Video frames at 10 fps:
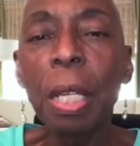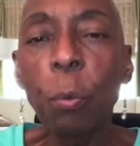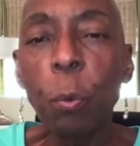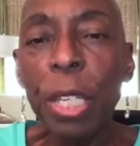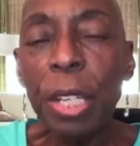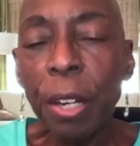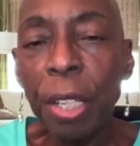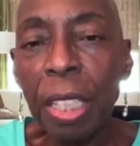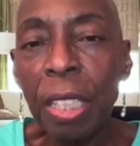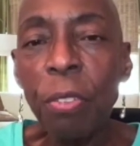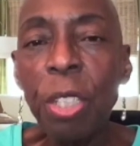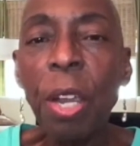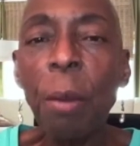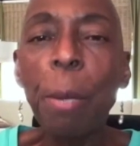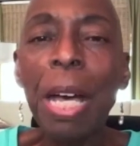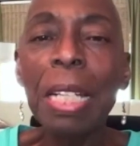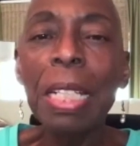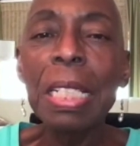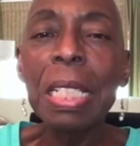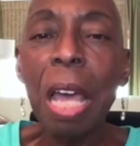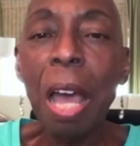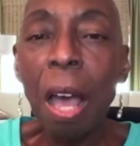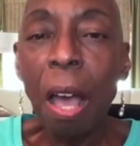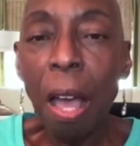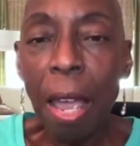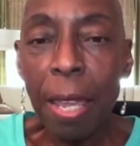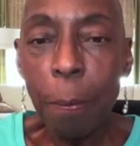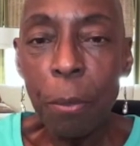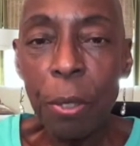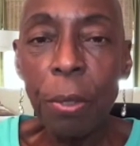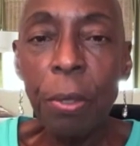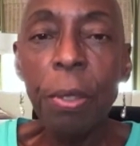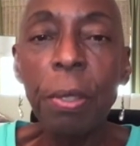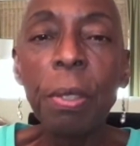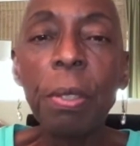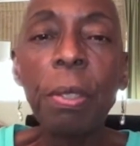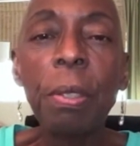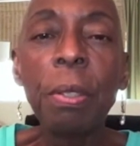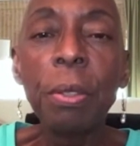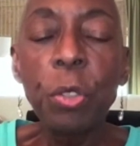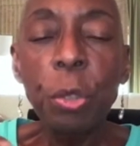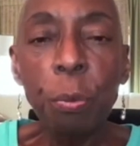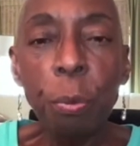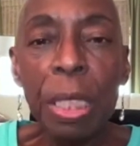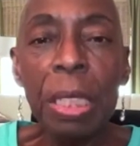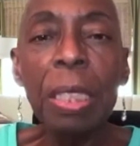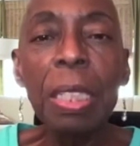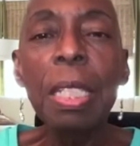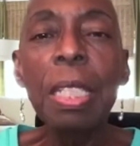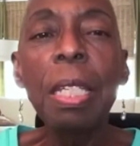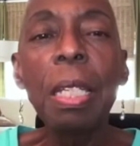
we are giving our body time to really